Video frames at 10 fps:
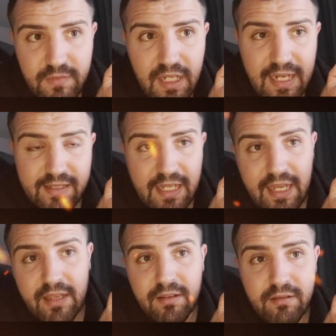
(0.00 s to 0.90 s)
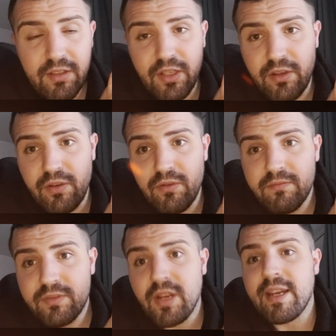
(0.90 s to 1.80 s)
let's say you
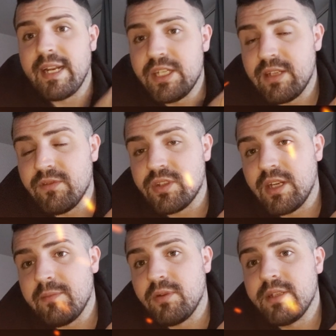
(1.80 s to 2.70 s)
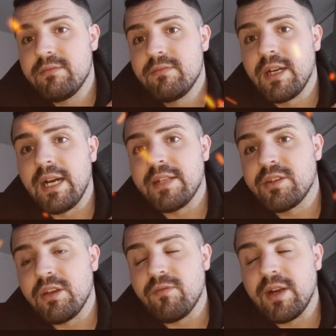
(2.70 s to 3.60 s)
don't get initiative on turning point
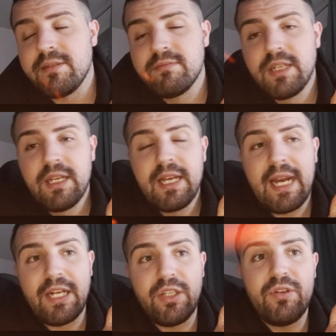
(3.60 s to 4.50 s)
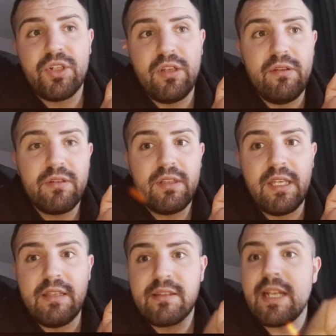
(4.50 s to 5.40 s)
2, right? And you choose
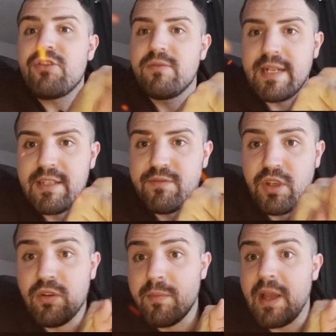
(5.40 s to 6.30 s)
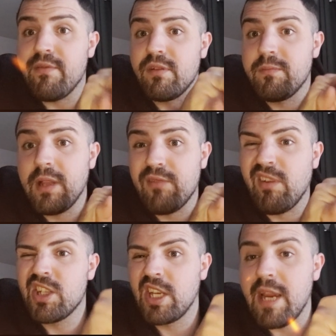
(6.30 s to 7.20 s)
the central objective. So you're going to play a
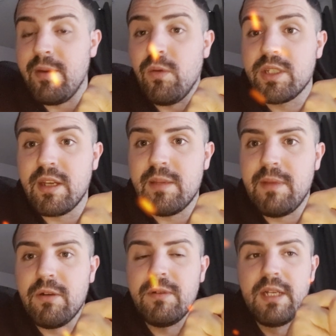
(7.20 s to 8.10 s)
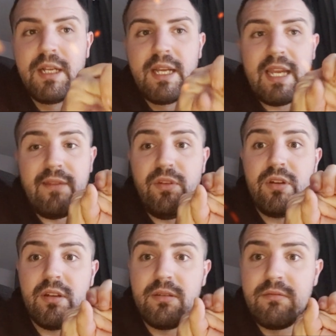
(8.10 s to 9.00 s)
rush game, you want to go into the middle. If you
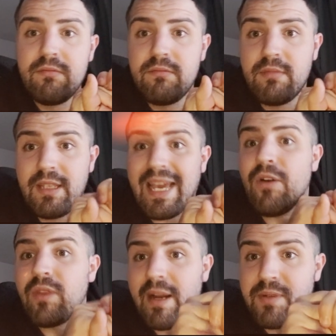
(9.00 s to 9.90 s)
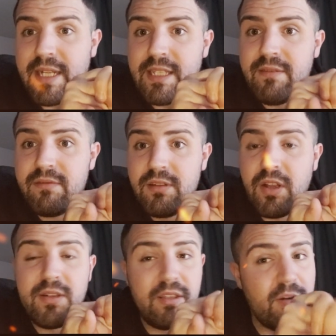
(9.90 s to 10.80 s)
can get on that objective,
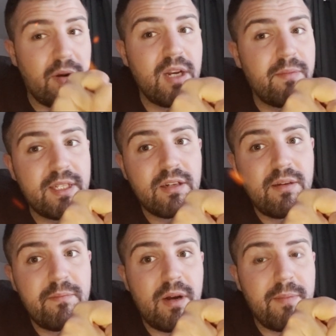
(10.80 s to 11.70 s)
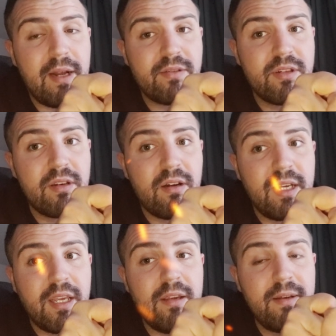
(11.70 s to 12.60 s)
noting that your opponent might be able to deny
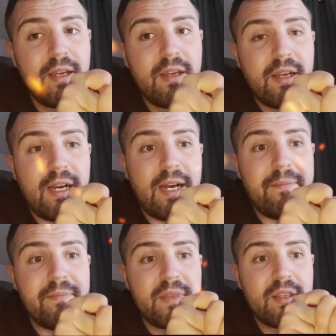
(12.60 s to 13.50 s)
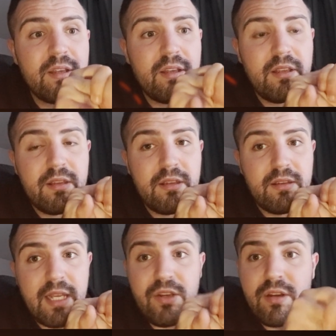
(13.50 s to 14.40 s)
you,
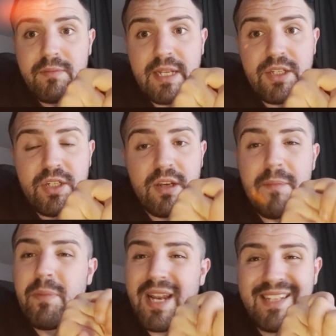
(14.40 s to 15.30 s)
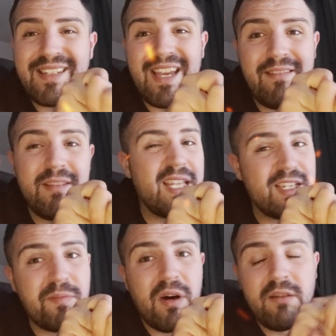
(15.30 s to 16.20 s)
then you can potentially do it. But let's say that they're
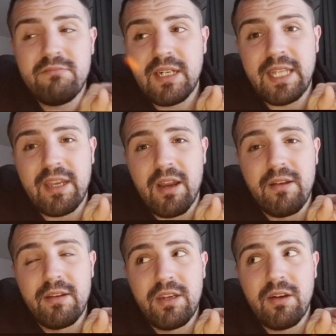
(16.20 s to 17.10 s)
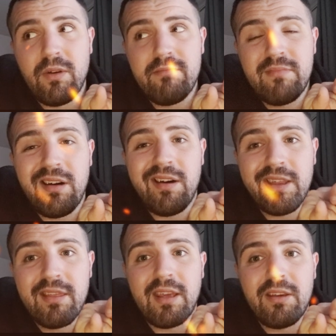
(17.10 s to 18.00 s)
smart and they go, you know what, I
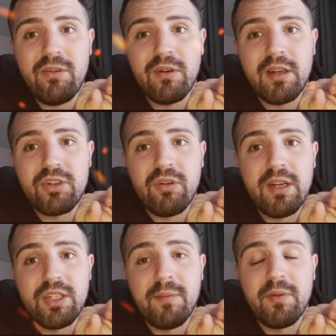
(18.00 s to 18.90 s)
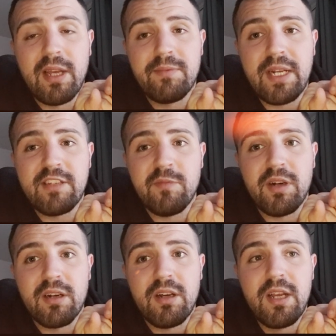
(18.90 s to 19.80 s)
think you're going to try and jump on that objective
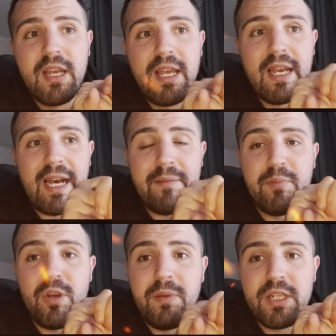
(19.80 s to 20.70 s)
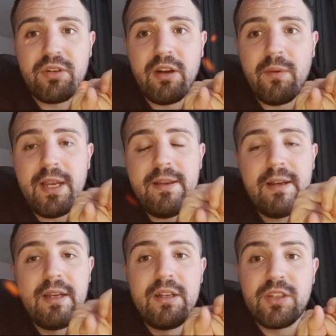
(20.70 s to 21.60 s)
marker and boop it straight away.
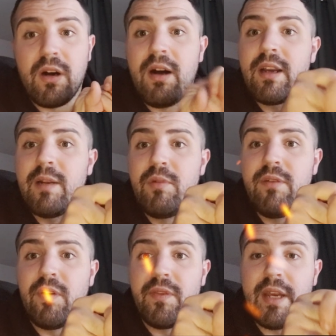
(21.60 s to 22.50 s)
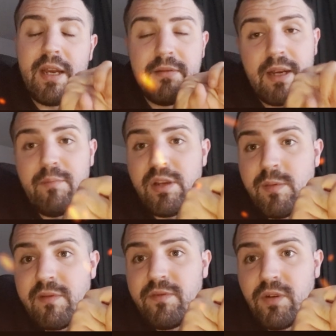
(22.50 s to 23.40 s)
So I'm going to move on there and boop
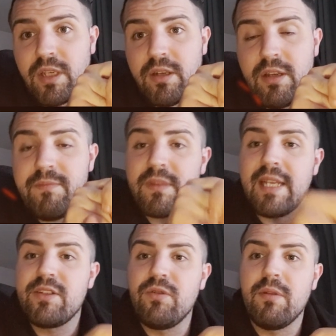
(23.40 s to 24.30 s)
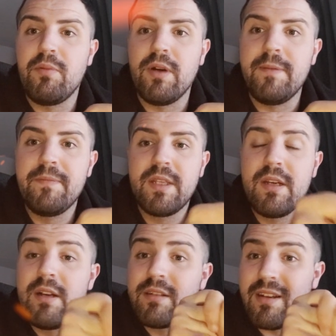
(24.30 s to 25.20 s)
it before you do. They score a point.
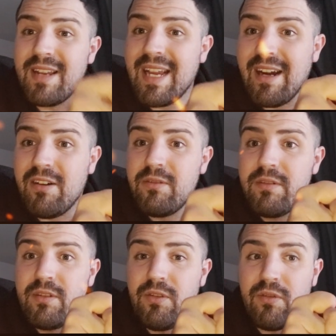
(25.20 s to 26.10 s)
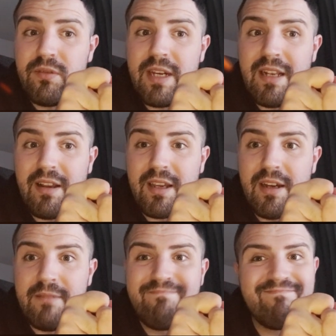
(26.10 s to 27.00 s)
So now you're in like
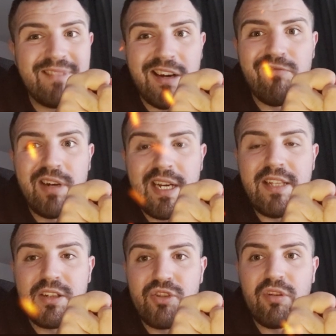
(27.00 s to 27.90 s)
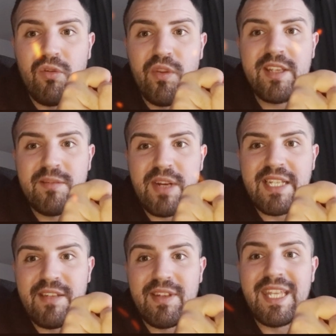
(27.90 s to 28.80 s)
I really need to control this
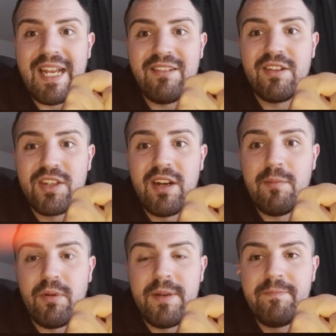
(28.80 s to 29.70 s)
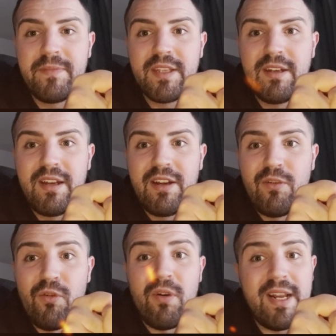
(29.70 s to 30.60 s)
objective at the end of the turning point,
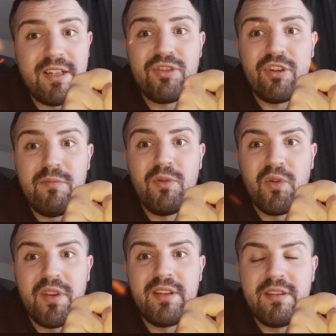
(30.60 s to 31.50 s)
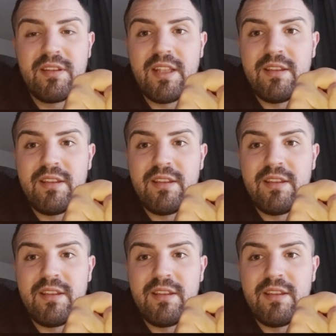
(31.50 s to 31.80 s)
or I need to control more than